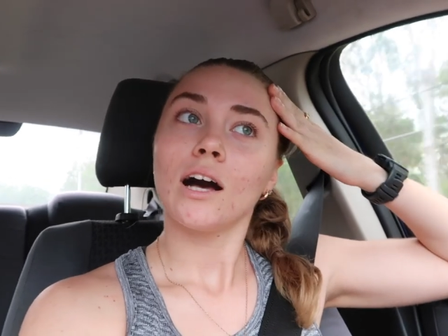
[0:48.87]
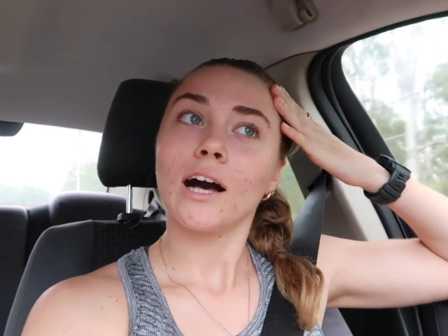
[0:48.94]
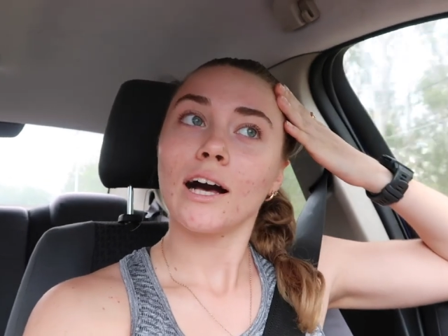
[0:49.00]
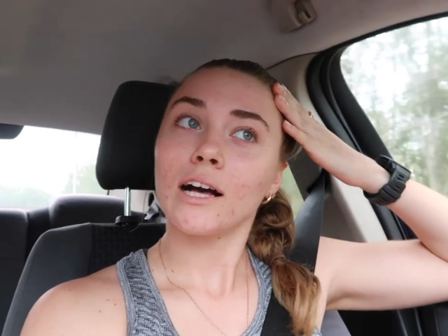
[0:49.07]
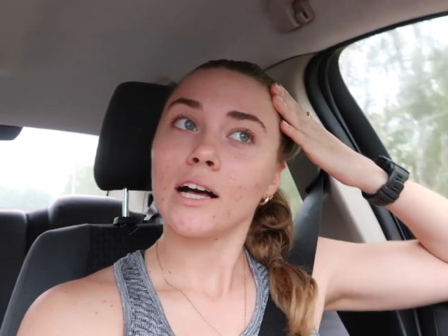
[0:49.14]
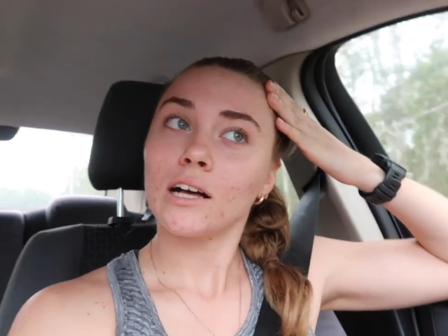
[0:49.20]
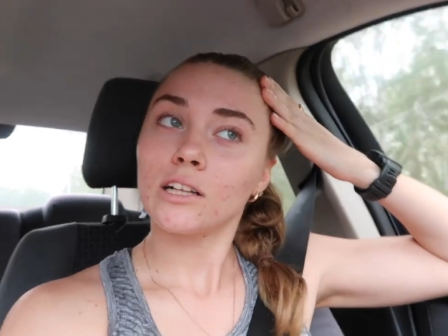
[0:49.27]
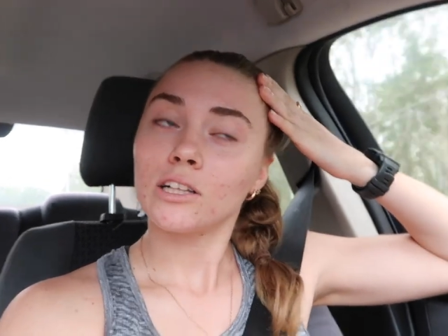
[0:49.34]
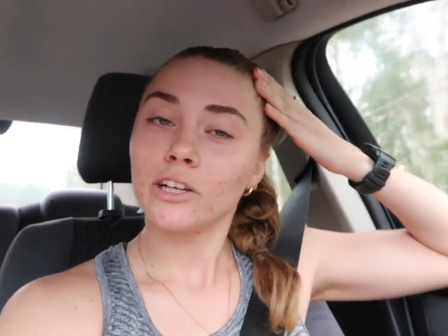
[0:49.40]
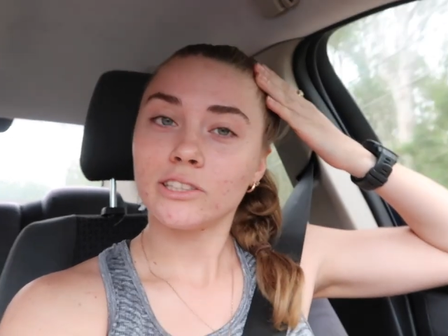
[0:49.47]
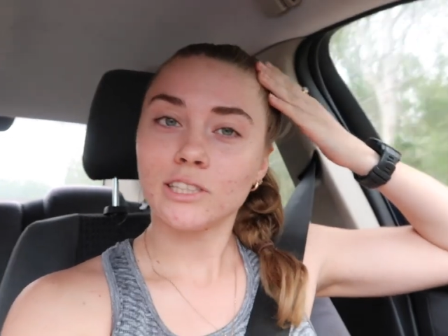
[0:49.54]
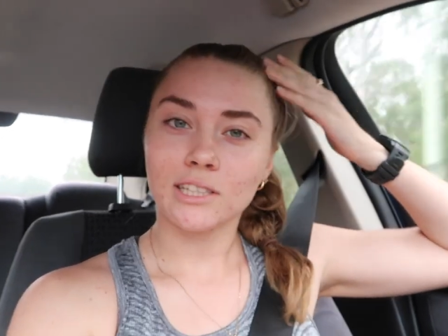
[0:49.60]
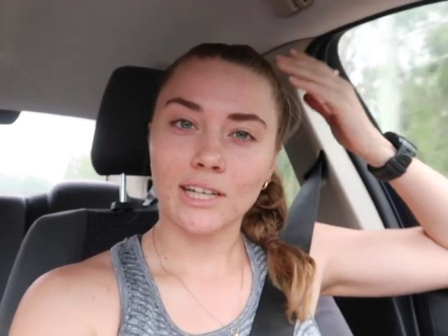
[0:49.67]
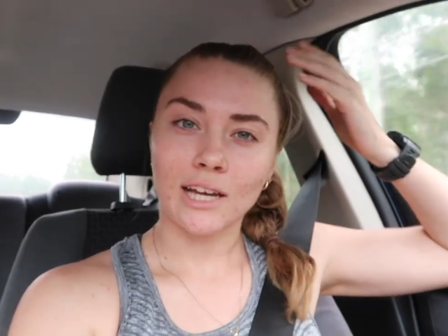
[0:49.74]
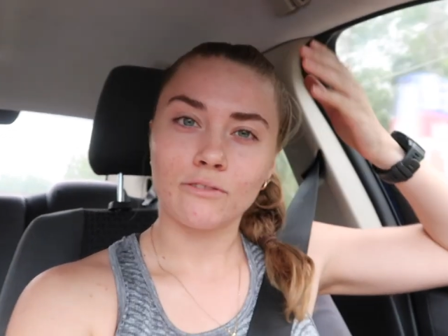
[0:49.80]
are
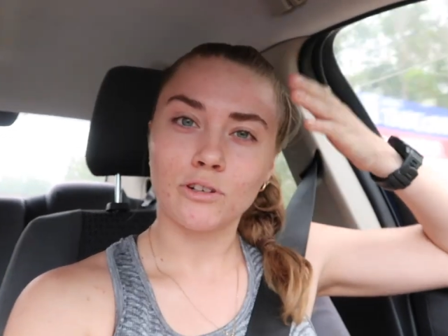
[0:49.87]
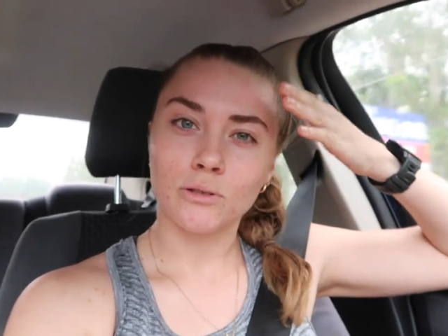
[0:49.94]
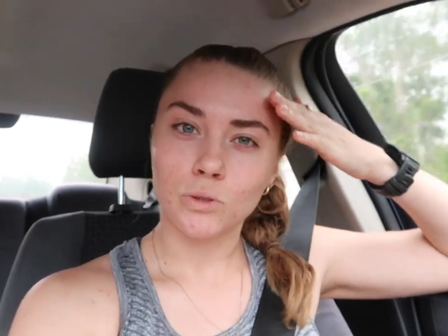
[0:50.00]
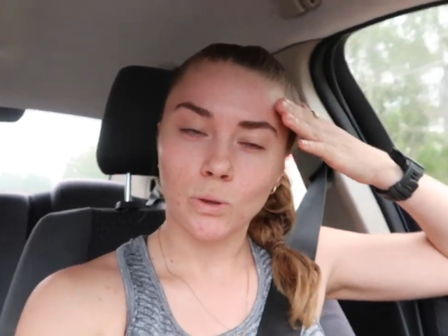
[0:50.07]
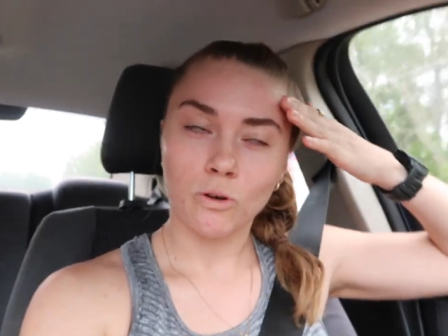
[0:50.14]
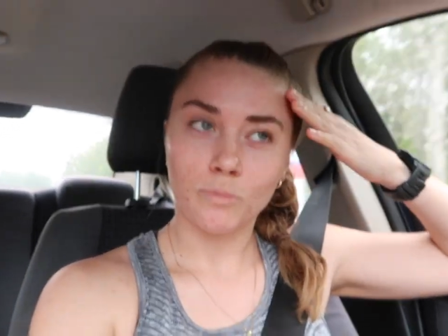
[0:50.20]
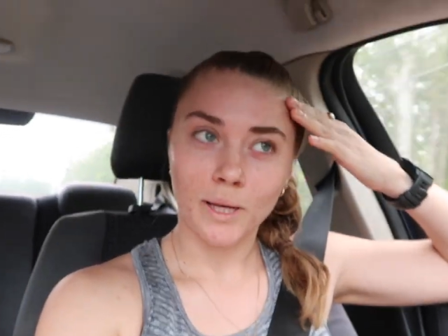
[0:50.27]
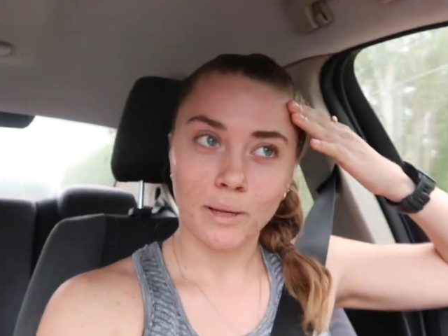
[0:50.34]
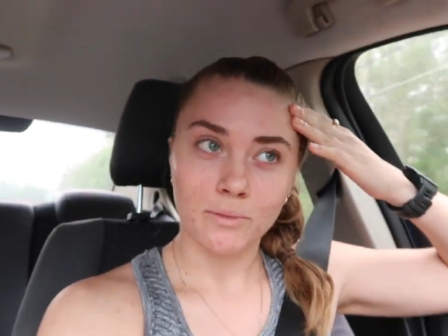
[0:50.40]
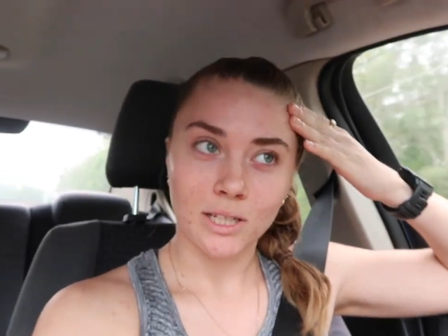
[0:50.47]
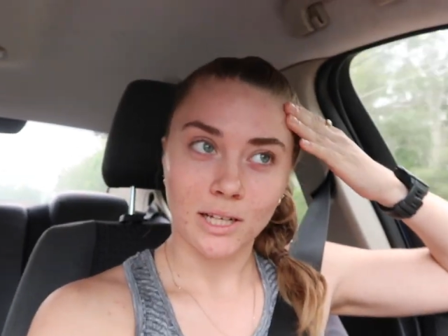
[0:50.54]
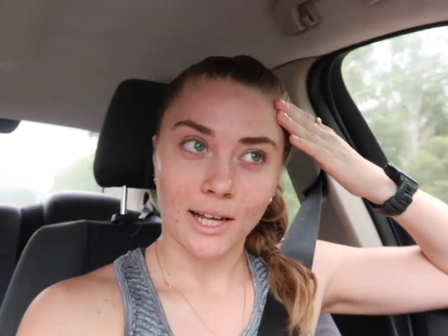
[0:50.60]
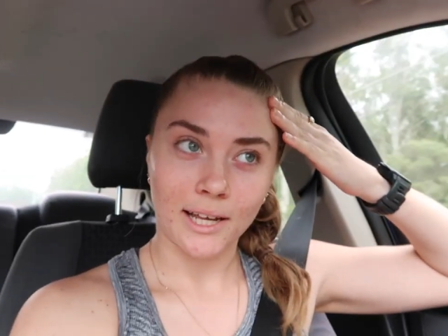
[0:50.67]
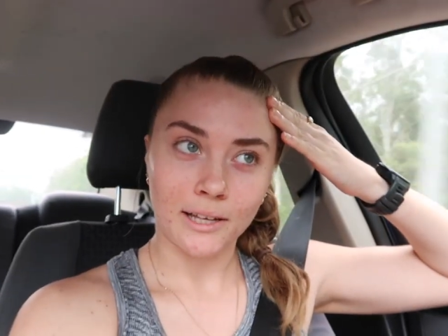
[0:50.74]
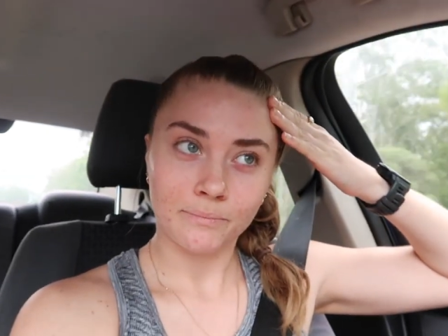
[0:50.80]
closing down from 12 pm
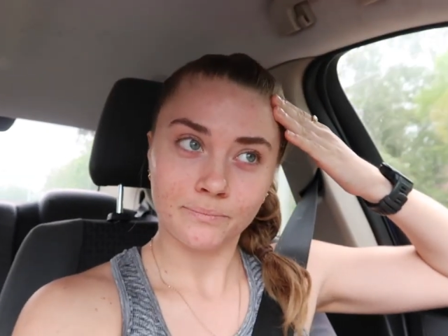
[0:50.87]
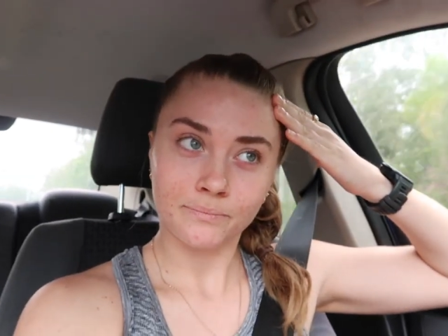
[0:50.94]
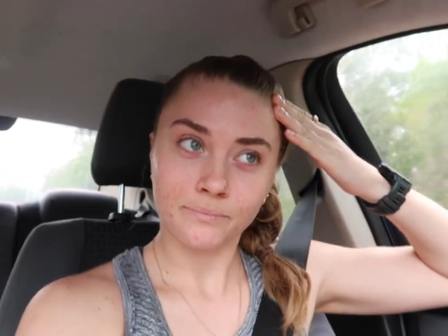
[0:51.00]
today.